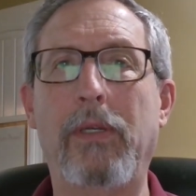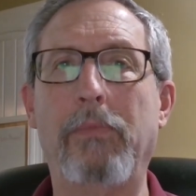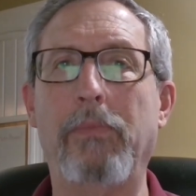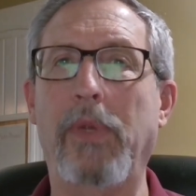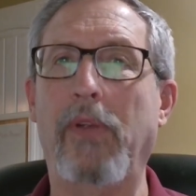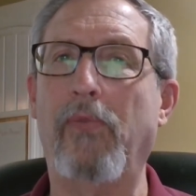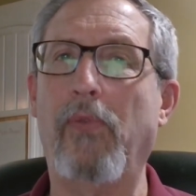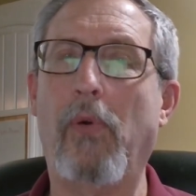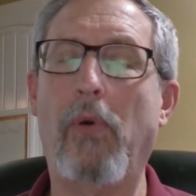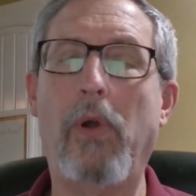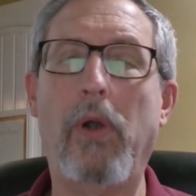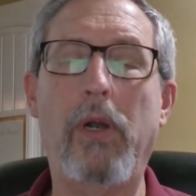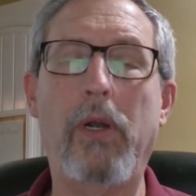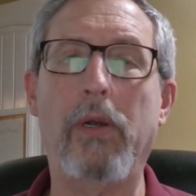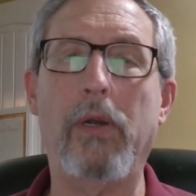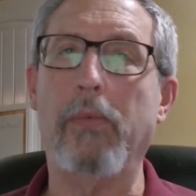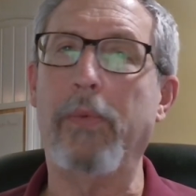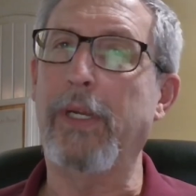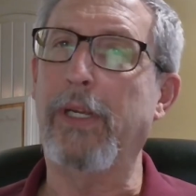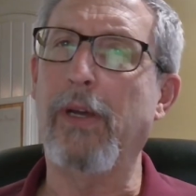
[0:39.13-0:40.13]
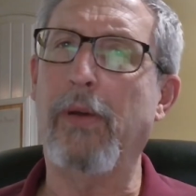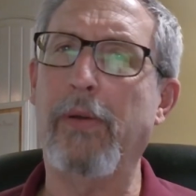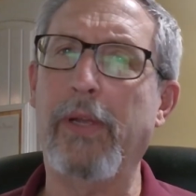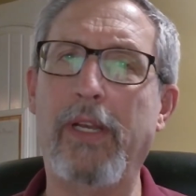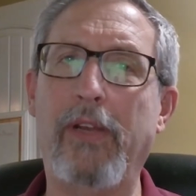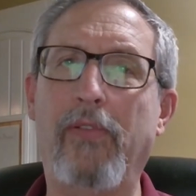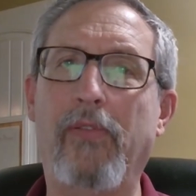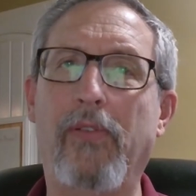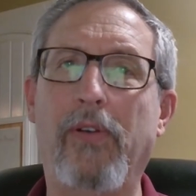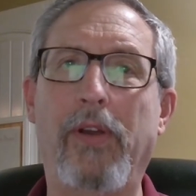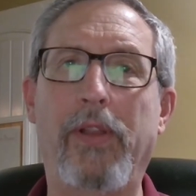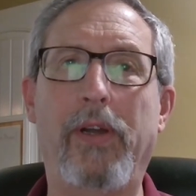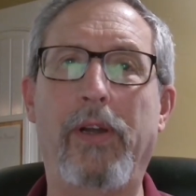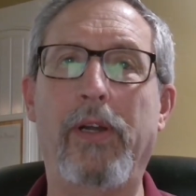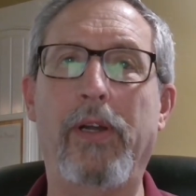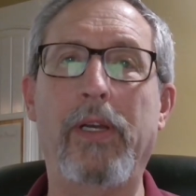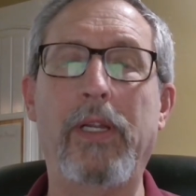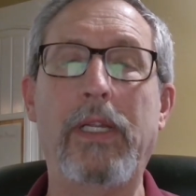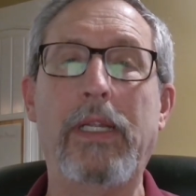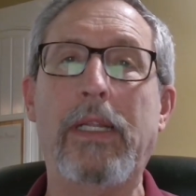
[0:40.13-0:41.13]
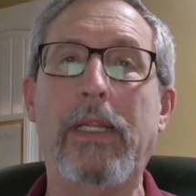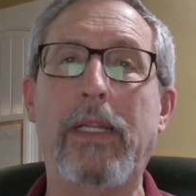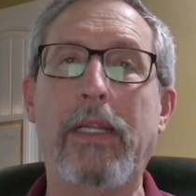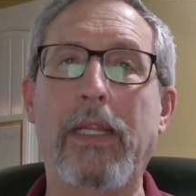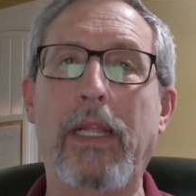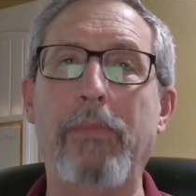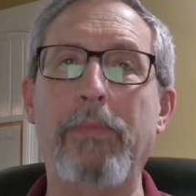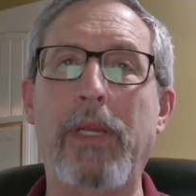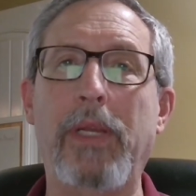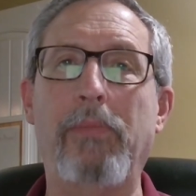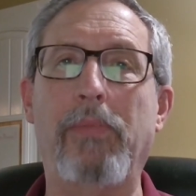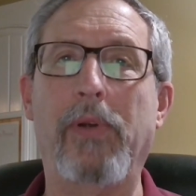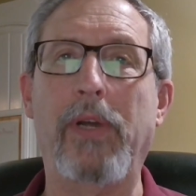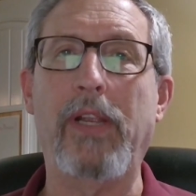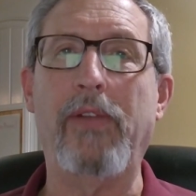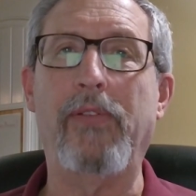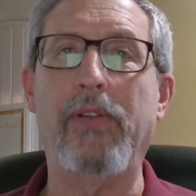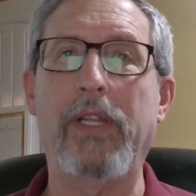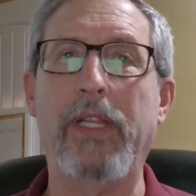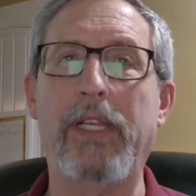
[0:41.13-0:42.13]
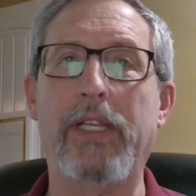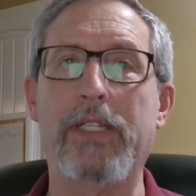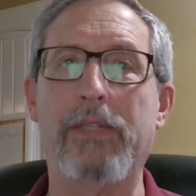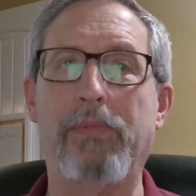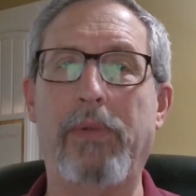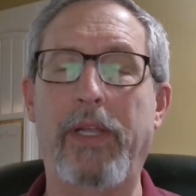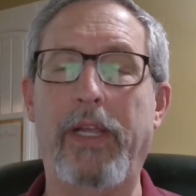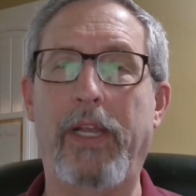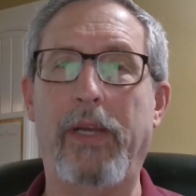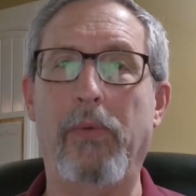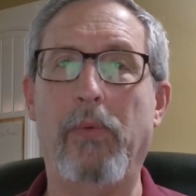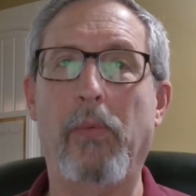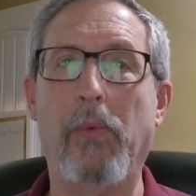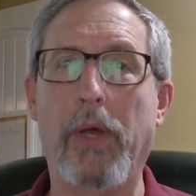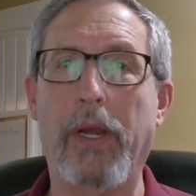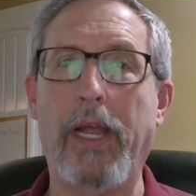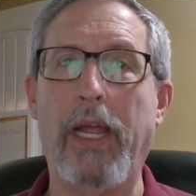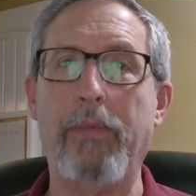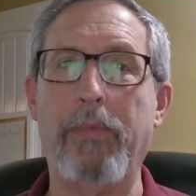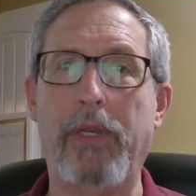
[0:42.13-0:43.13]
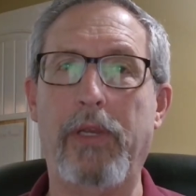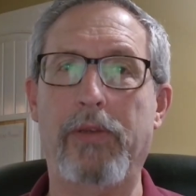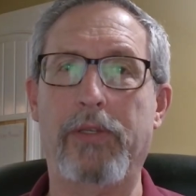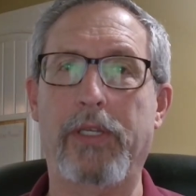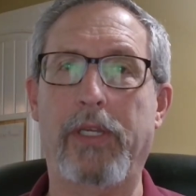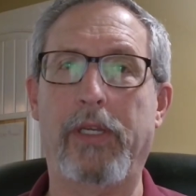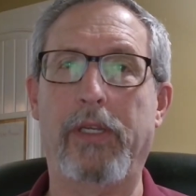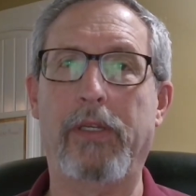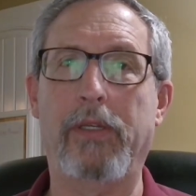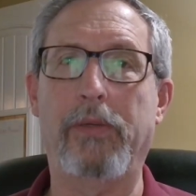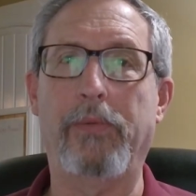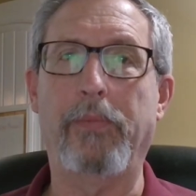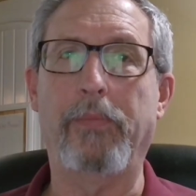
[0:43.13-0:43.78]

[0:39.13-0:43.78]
Before we go any further, let me briefly explain what I'm using.